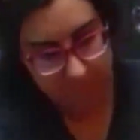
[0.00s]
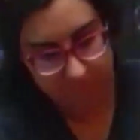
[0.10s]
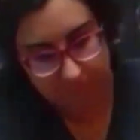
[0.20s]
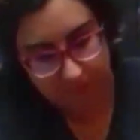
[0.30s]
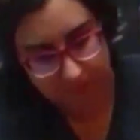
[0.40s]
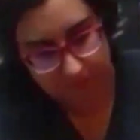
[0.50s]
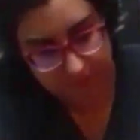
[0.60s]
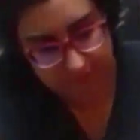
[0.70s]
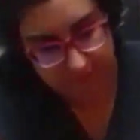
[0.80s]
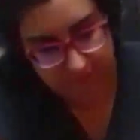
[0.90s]
And then
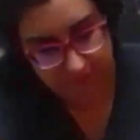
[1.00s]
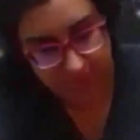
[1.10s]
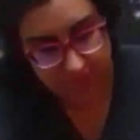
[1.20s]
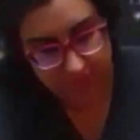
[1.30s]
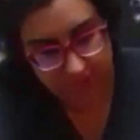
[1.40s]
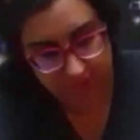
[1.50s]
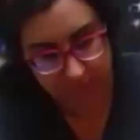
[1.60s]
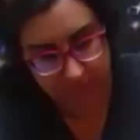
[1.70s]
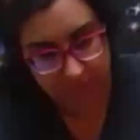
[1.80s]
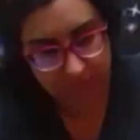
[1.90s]
just to get it
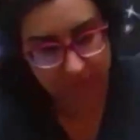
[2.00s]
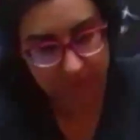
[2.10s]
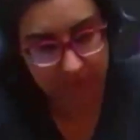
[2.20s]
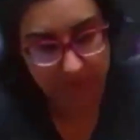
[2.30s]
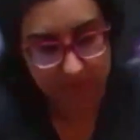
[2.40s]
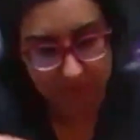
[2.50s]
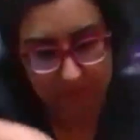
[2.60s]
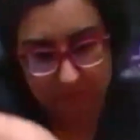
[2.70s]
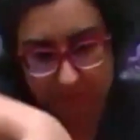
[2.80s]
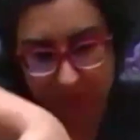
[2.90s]
out,
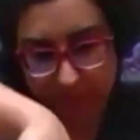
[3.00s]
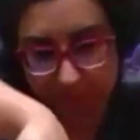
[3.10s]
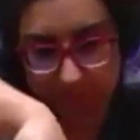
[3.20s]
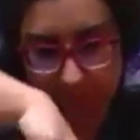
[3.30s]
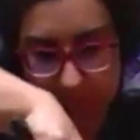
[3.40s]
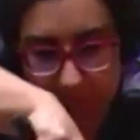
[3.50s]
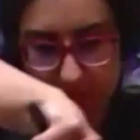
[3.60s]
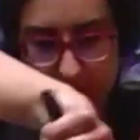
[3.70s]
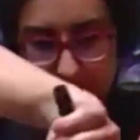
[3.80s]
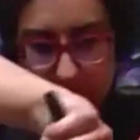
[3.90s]
we sort of use
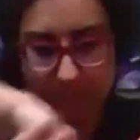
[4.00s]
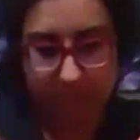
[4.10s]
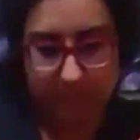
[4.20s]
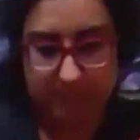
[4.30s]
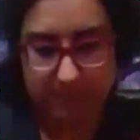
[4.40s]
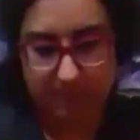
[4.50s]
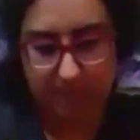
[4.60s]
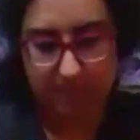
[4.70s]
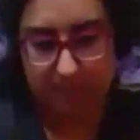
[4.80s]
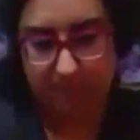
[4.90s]
our knife as a
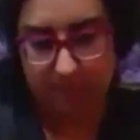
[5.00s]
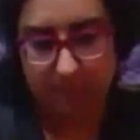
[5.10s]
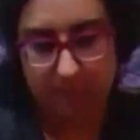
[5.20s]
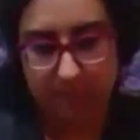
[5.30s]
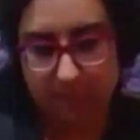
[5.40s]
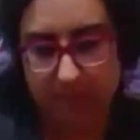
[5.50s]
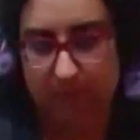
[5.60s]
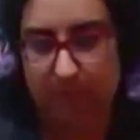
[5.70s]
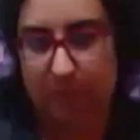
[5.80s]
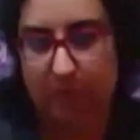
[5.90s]
lever and
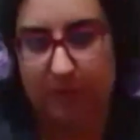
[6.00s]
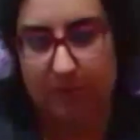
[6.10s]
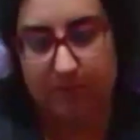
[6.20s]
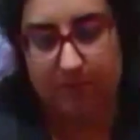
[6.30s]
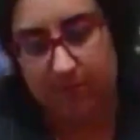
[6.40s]
then pull out